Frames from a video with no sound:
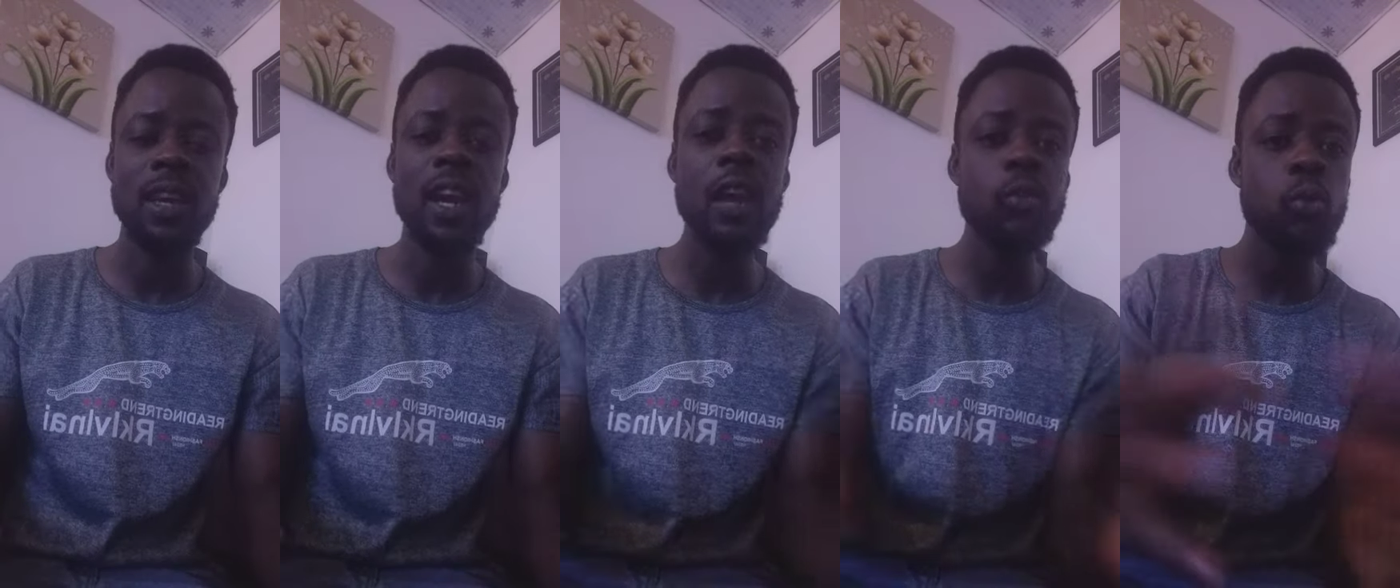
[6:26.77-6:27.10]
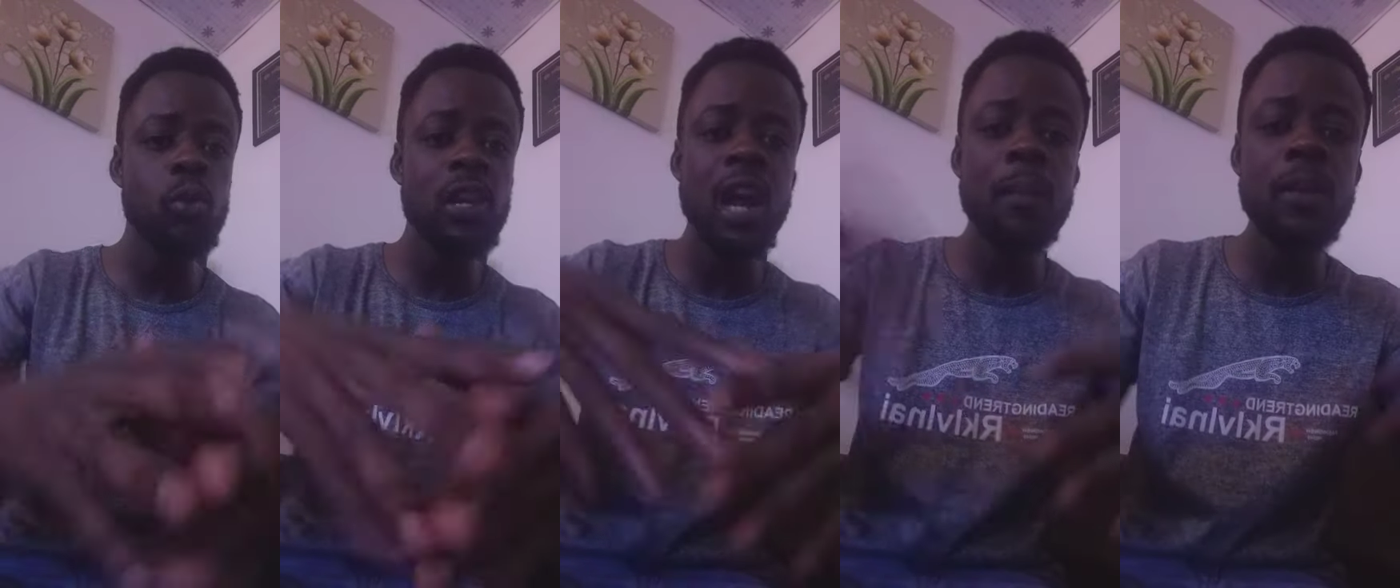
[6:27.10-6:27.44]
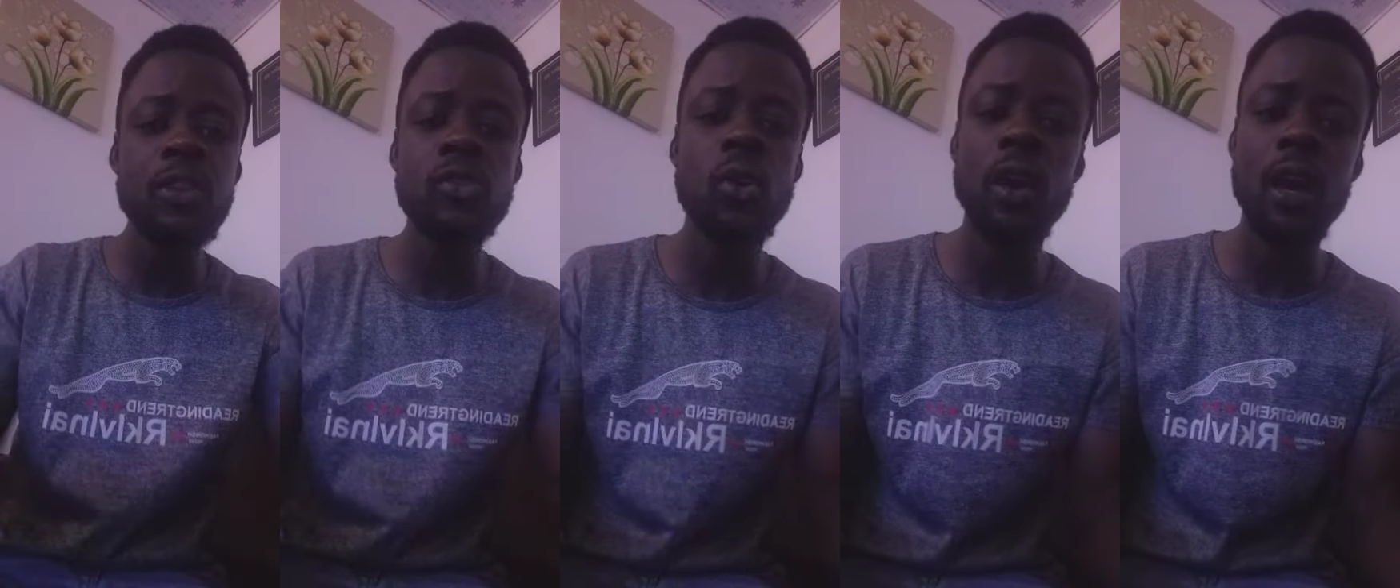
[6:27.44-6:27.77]
It will
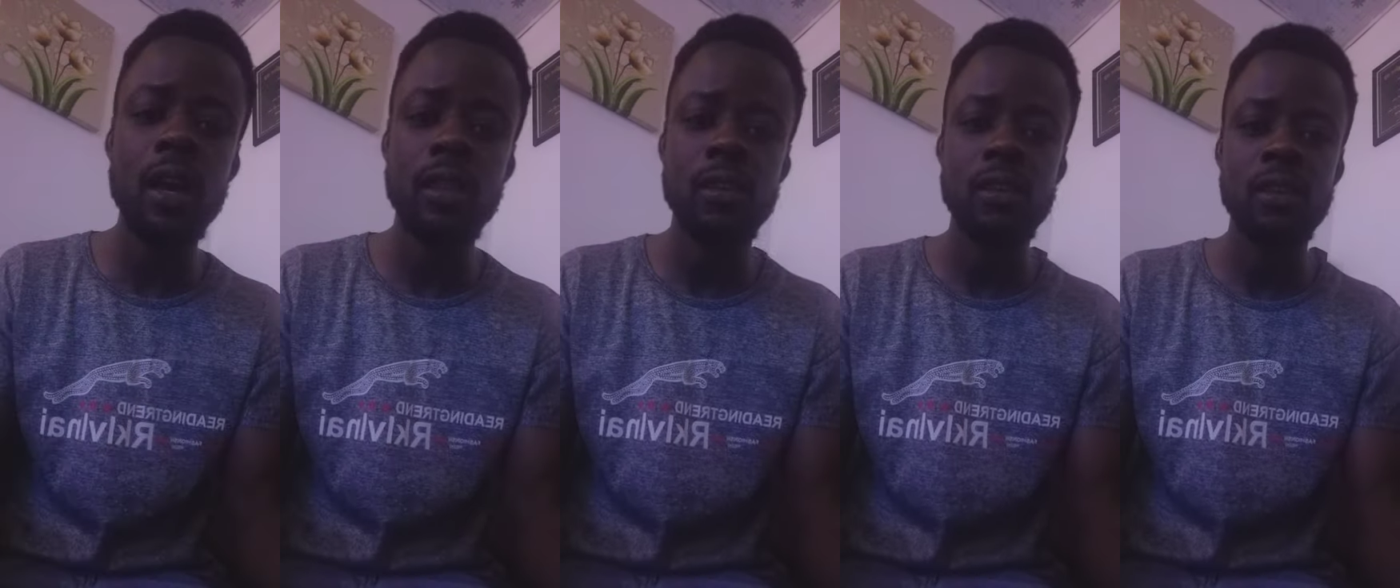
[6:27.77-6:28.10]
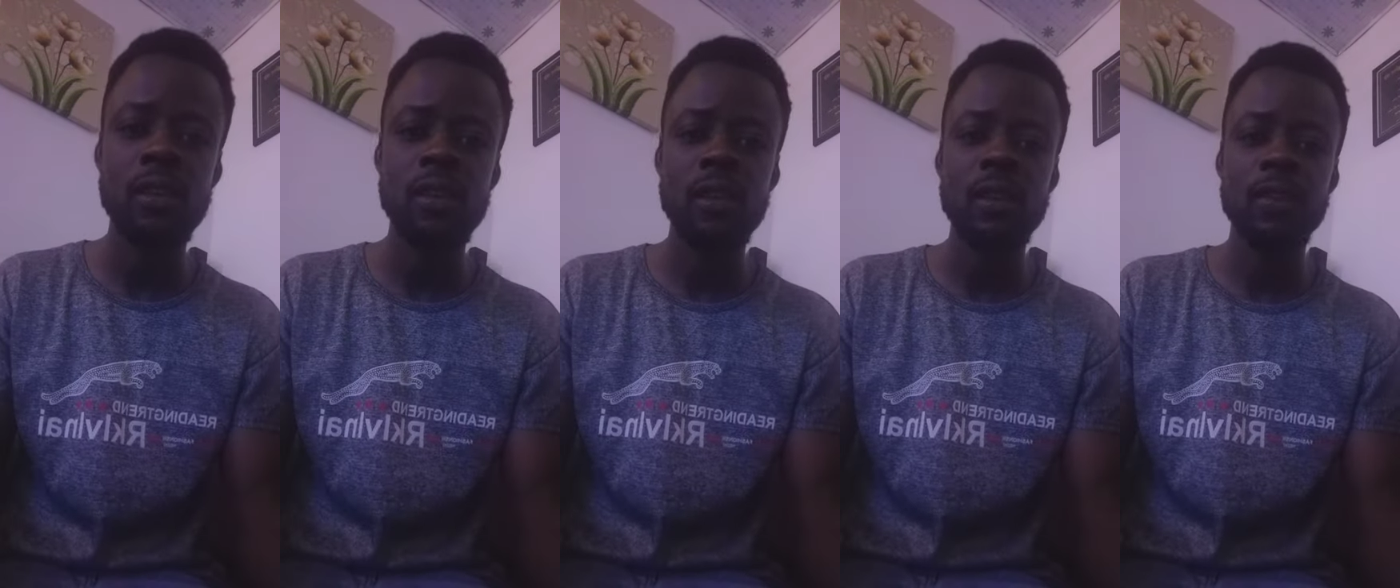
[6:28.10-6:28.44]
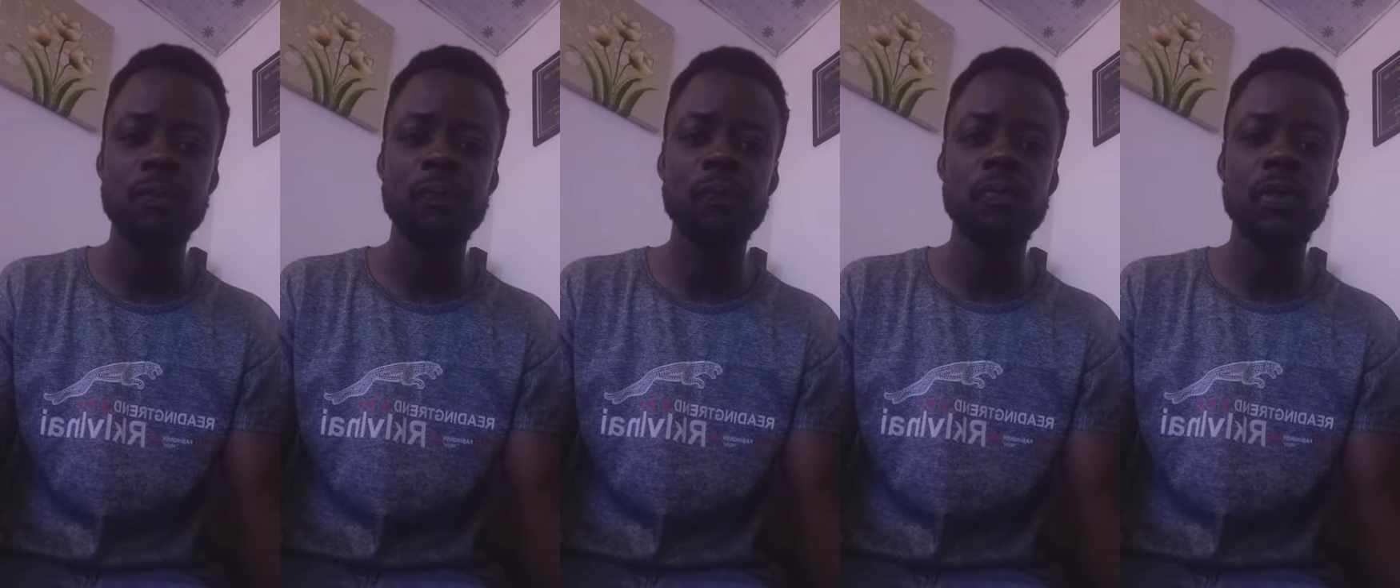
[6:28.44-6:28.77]
damage your head.
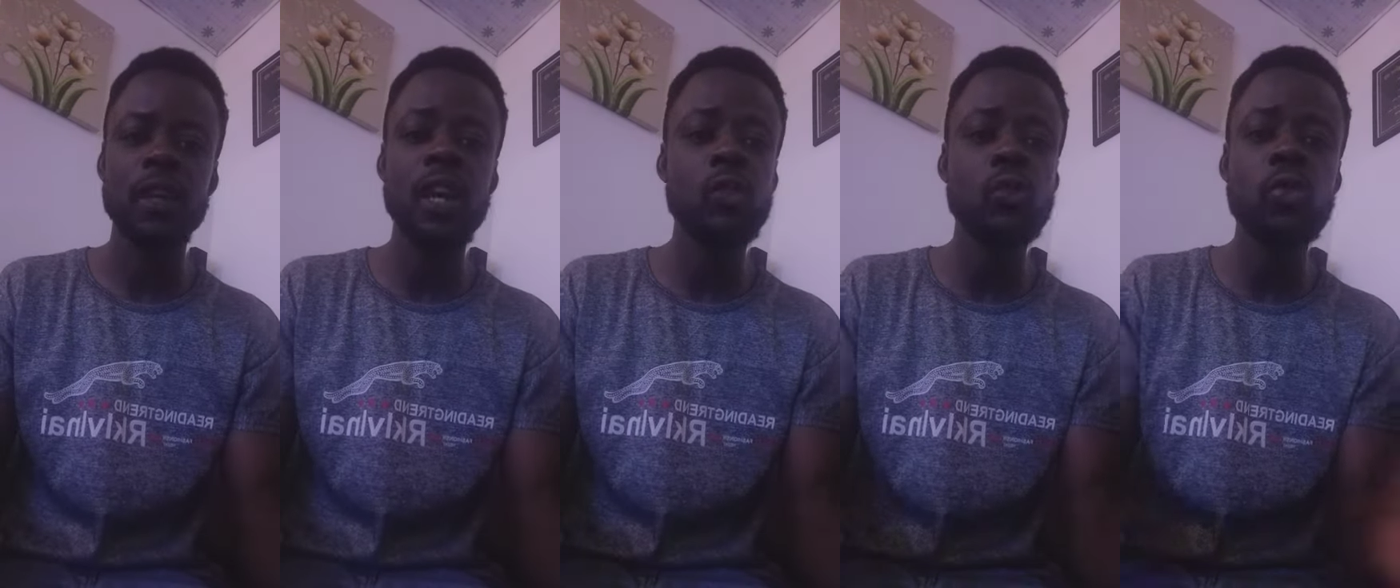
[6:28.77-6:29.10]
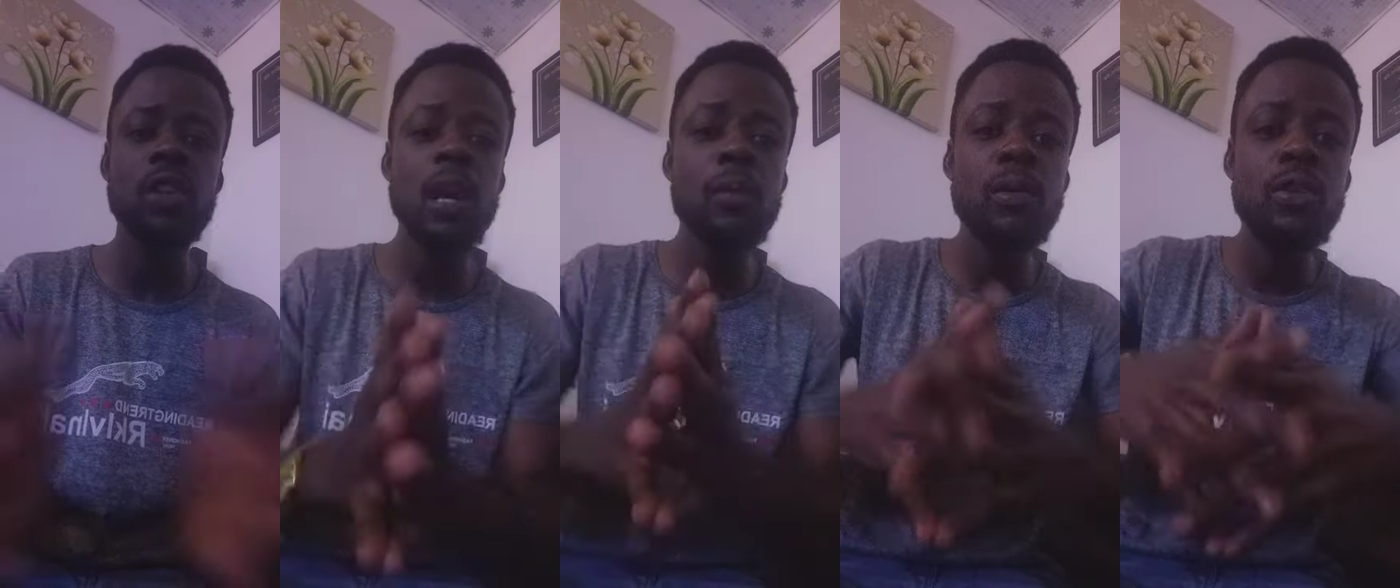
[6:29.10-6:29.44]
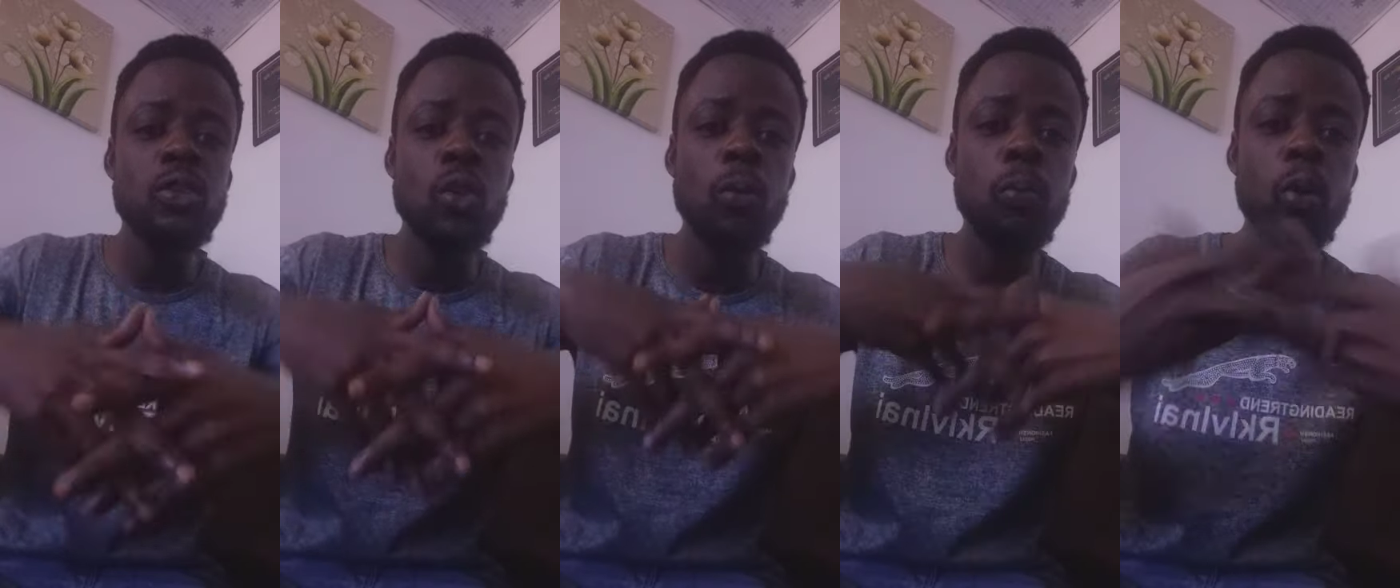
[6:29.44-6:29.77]
It will
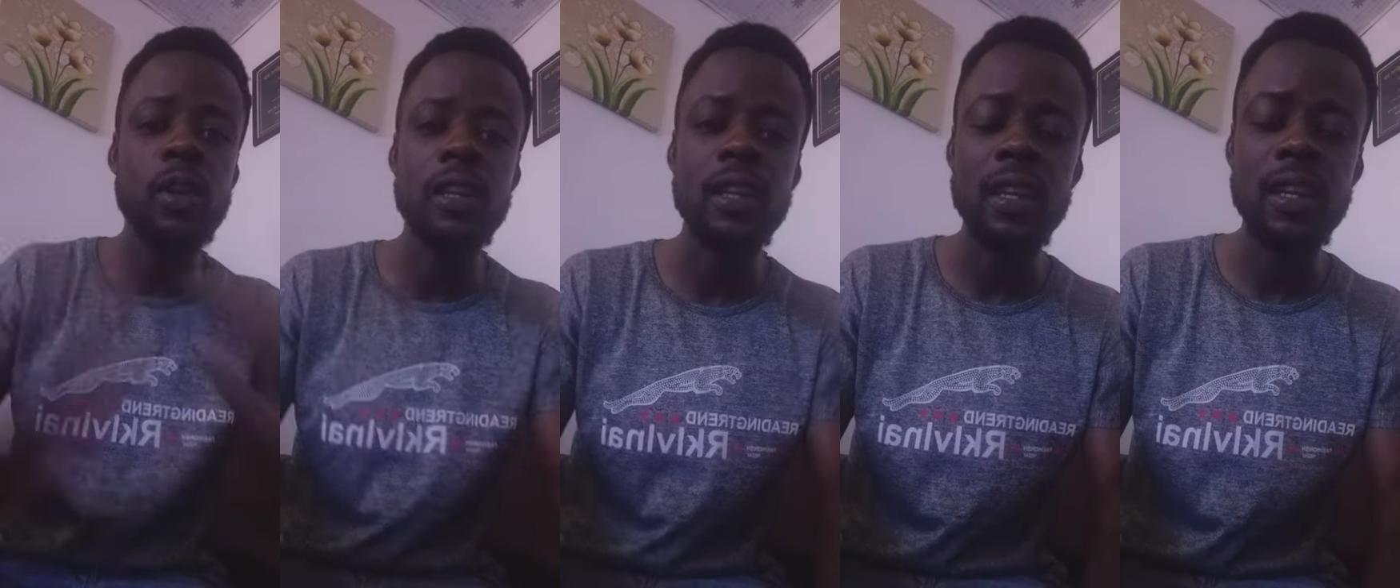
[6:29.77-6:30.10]
damage your body.